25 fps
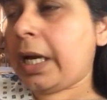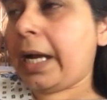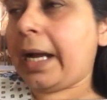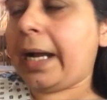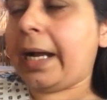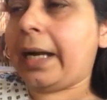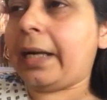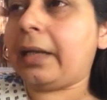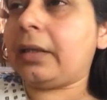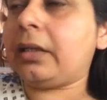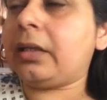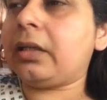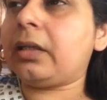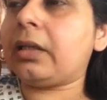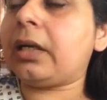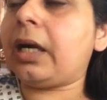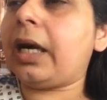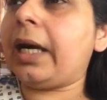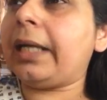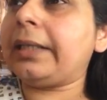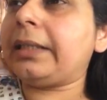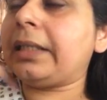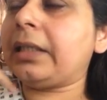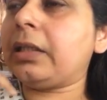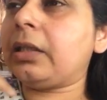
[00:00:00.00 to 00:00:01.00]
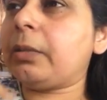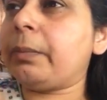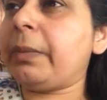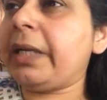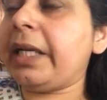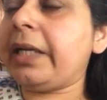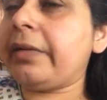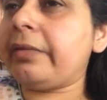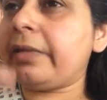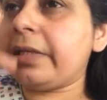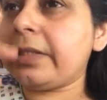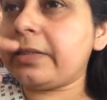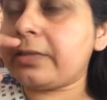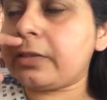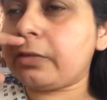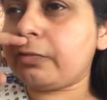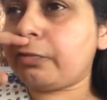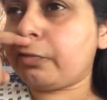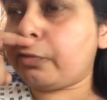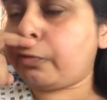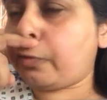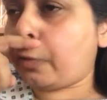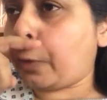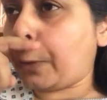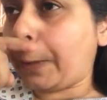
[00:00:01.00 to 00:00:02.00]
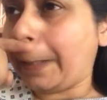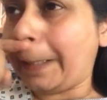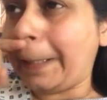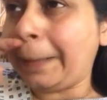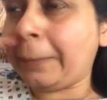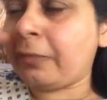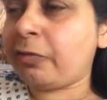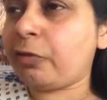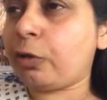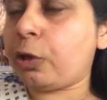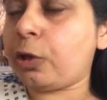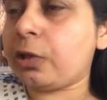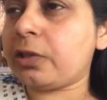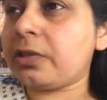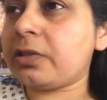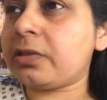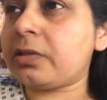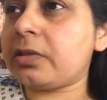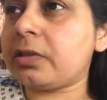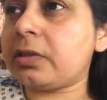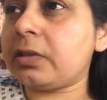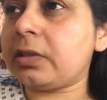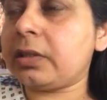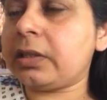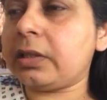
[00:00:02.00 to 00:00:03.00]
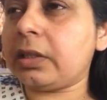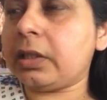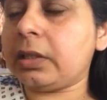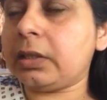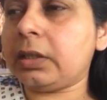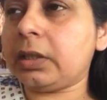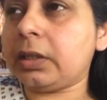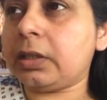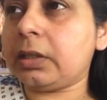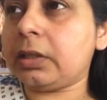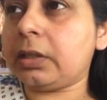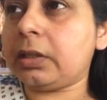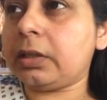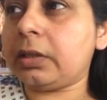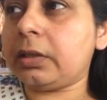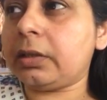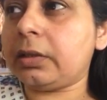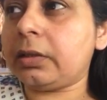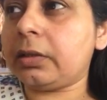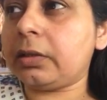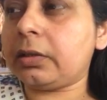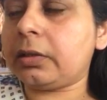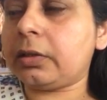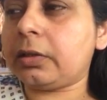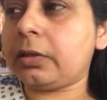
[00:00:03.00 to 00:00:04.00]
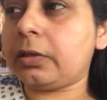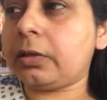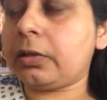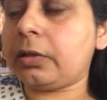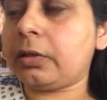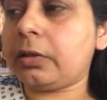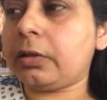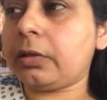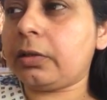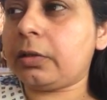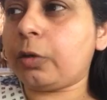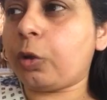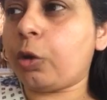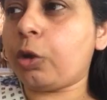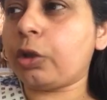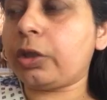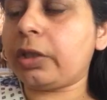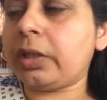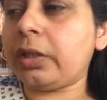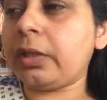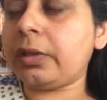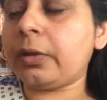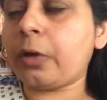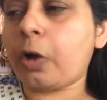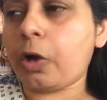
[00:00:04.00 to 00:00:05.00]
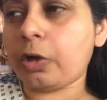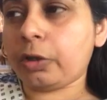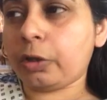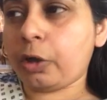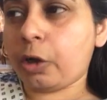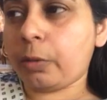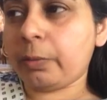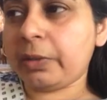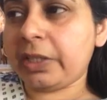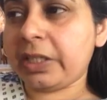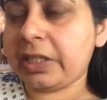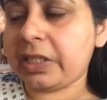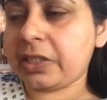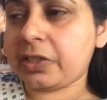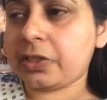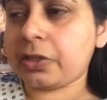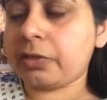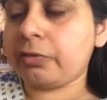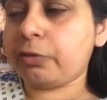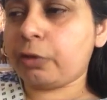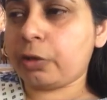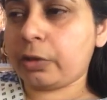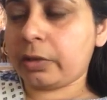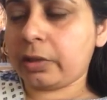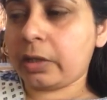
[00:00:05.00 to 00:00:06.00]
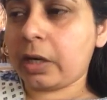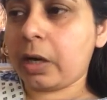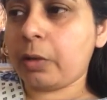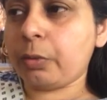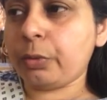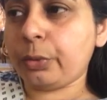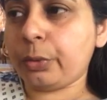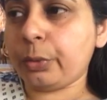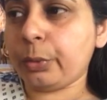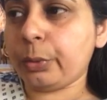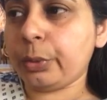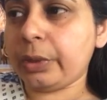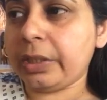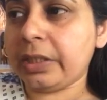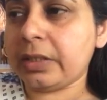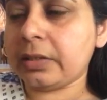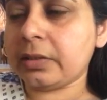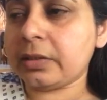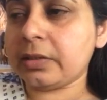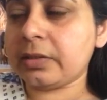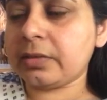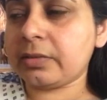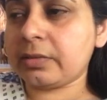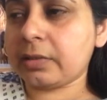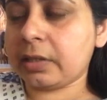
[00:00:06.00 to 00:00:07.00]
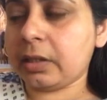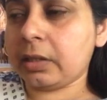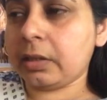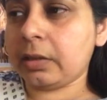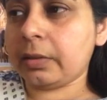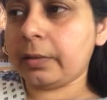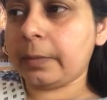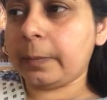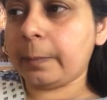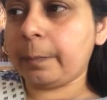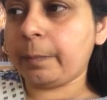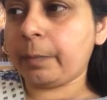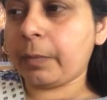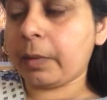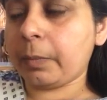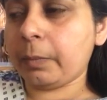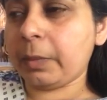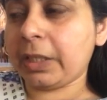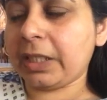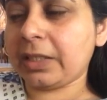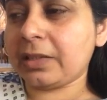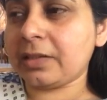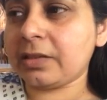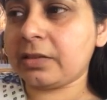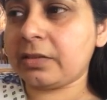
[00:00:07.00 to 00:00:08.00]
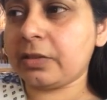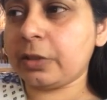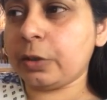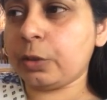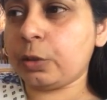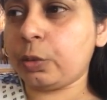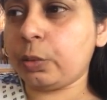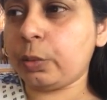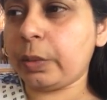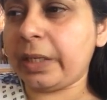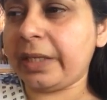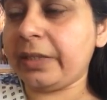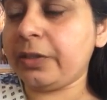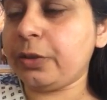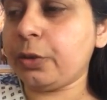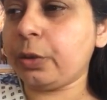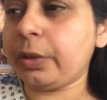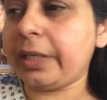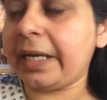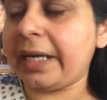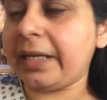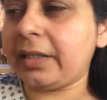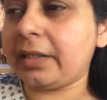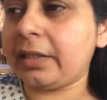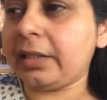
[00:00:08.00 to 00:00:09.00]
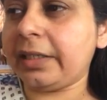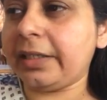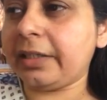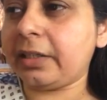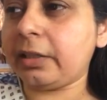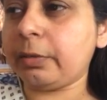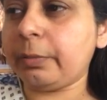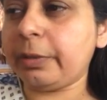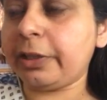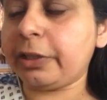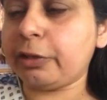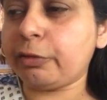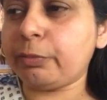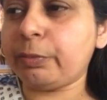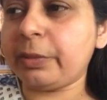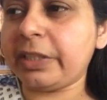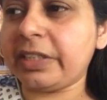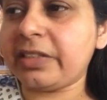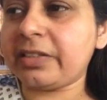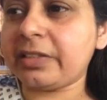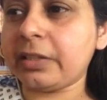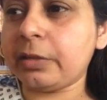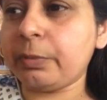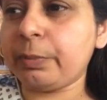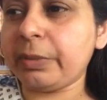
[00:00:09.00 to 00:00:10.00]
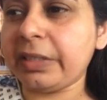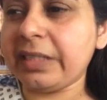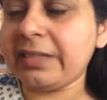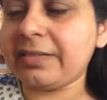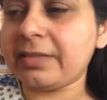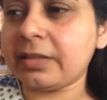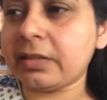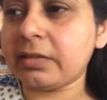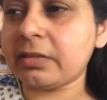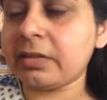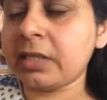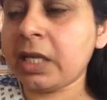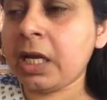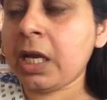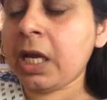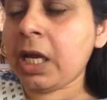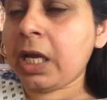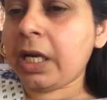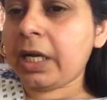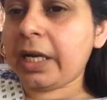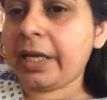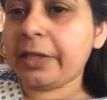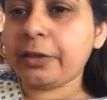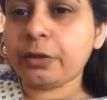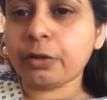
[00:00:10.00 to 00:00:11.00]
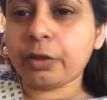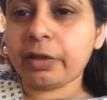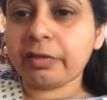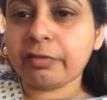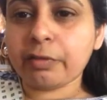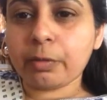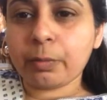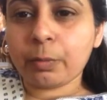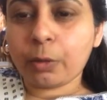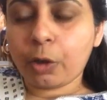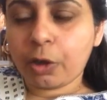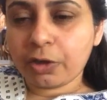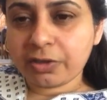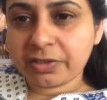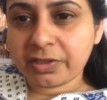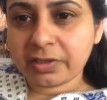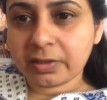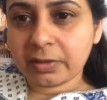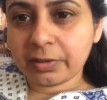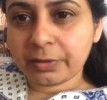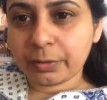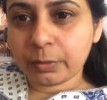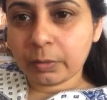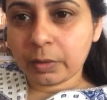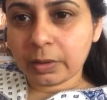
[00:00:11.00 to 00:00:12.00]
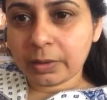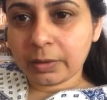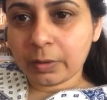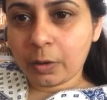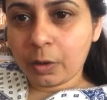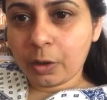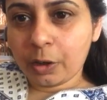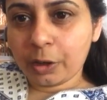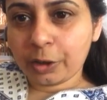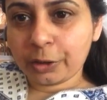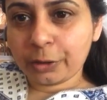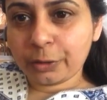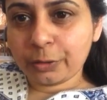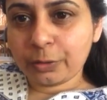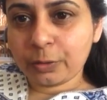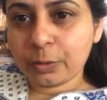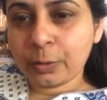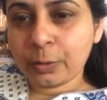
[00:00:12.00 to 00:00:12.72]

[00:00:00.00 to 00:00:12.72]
And I think the main reason for it was the total non-communication for around 2 years, because when you get little bit of bits and pieces, like you give a morsel to a dog,